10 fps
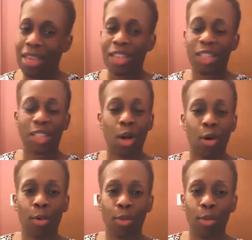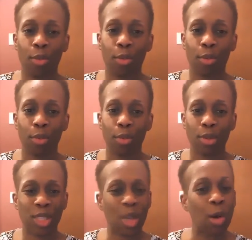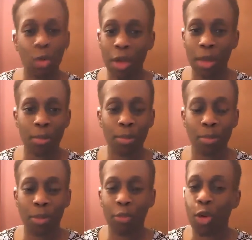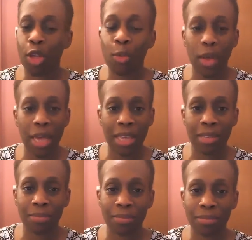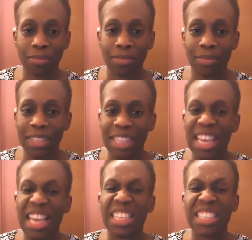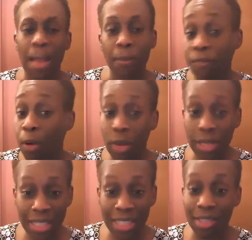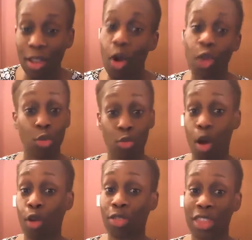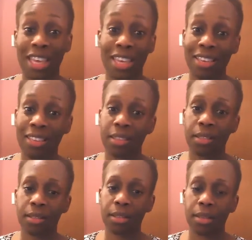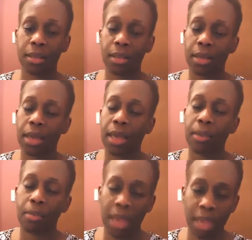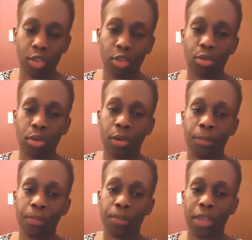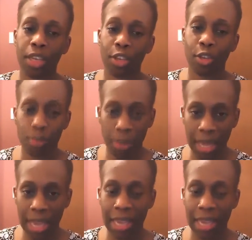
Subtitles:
So don't quit before you win. Stop focusing on the wrong things and make sure you plan.